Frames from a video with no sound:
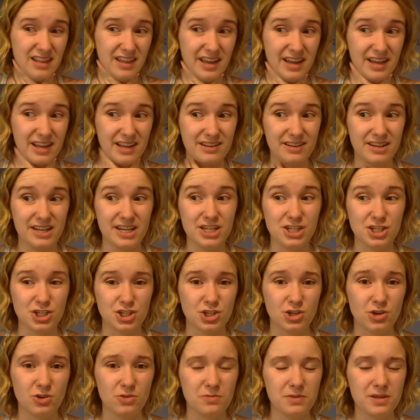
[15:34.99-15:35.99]
Like he
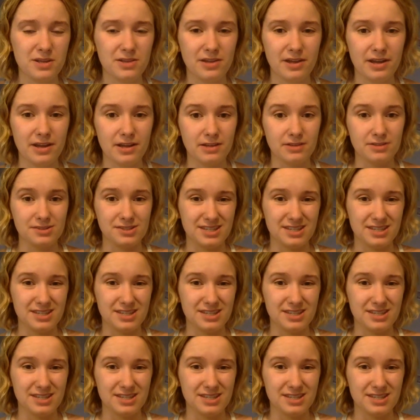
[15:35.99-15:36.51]
just showed me like